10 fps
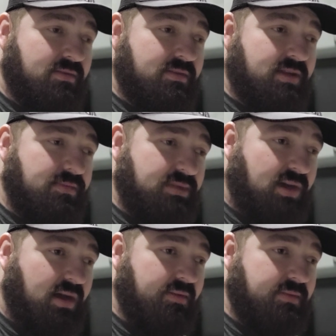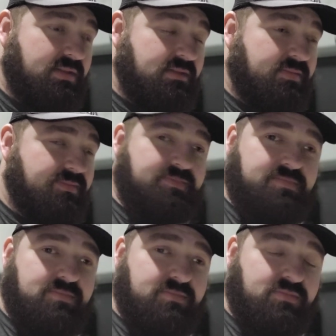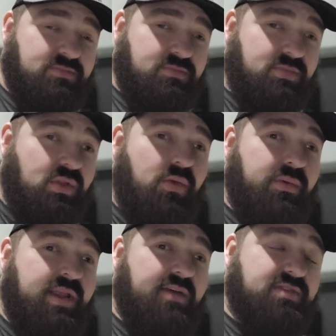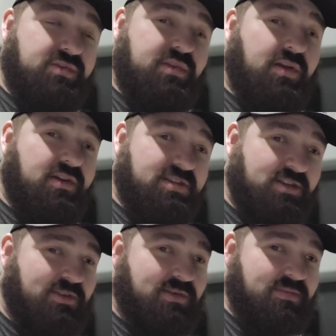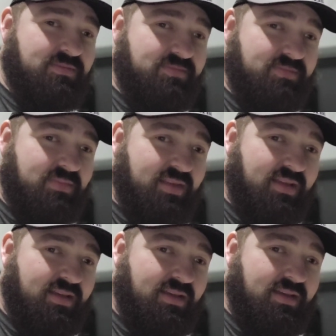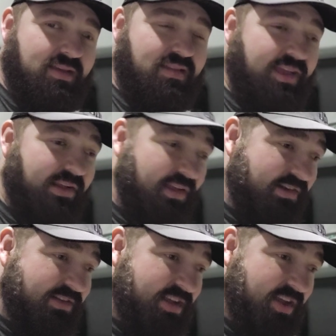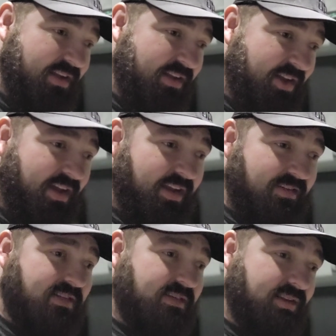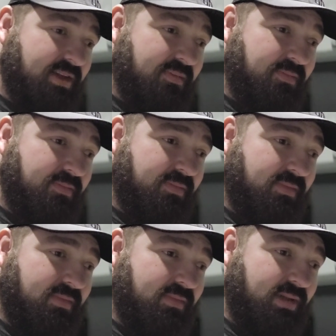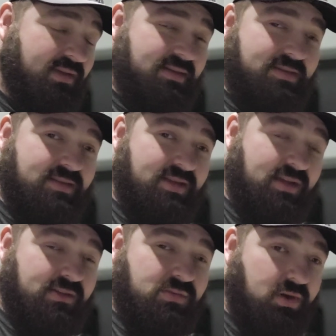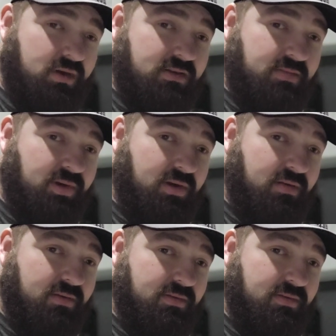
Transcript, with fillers: sometimes when you have two younger children, they don't understand that dad has to sleep because he has work tomorrow